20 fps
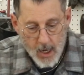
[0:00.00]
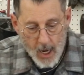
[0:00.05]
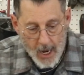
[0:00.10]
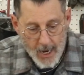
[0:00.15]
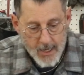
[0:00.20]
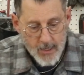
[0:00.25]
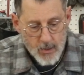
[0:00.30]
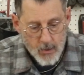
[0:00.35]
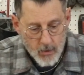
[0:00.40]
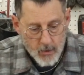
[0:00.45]

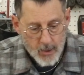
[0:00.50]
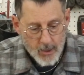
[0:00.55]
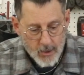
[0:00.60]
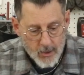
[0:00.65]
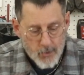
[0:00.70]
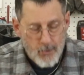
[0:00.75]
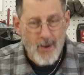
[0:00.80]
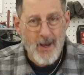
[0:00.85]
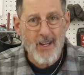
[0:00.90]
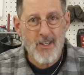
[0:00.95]
I do an
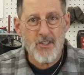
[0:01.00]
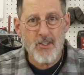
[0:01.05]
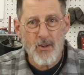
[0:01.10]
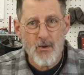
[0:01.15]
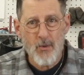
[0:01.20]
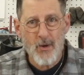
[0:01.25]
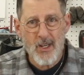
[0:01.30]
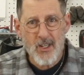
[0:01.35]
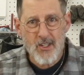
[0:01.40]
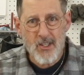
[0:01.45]

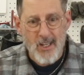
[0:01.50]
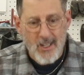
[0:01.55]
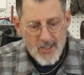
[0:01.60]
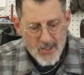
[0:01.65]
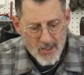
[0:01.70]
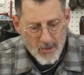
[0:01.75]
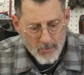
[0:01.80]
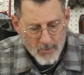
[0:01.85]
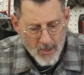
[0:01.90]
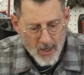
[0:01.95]
expansion recess
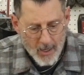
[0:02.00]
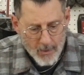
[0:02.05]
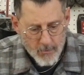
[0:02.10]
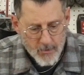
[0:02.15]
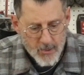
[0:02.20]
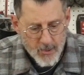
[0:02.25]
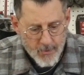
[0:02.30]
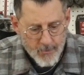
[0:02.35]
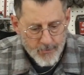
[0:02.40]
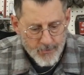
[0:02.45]

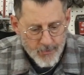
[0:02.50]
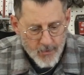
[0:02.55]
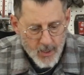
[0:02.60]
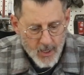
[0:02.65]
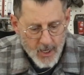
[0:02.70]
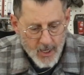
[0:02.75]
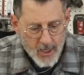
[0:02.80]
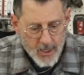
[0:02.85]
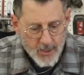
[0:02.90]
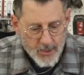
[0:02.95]
sometimes.
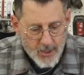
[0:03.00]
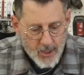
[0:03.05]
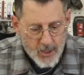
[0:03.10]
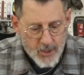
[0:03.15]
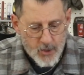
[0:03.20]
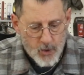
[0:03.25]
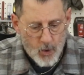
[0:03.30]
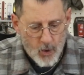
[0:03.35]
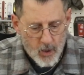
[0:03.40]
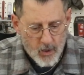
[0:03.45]

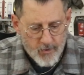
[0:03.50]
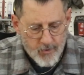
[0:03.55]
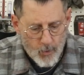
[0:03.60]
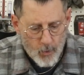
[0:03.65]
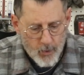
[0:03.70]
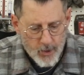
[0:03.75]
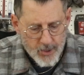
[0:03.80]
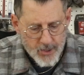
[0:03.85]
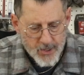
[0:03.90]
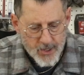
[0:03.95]
D-Torque
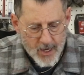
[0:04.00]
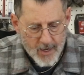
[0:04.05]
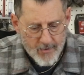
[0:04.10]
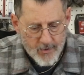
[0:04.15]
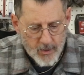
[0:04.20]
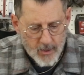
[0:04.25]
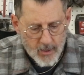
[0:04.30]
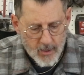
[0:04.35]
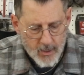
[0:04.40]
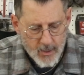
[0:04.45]

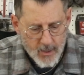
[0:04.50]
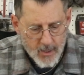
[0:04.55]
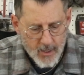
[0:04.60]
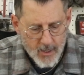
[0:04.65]
47.